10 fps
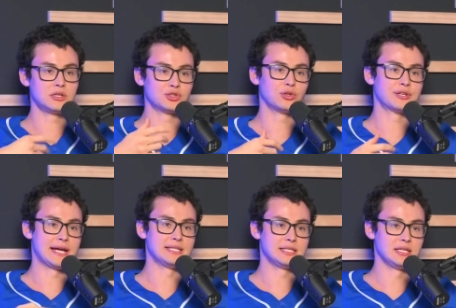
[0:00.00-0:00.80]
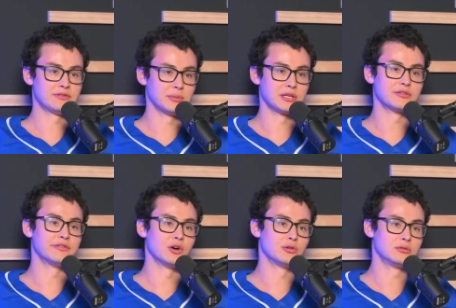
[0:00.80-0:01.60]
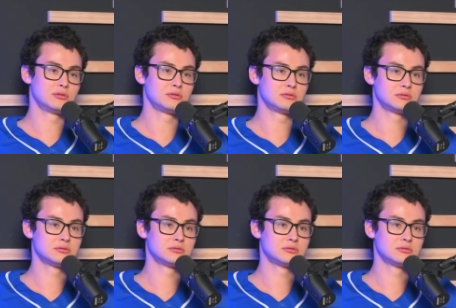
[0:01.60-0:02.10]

control your A C from like your phone. Yeah,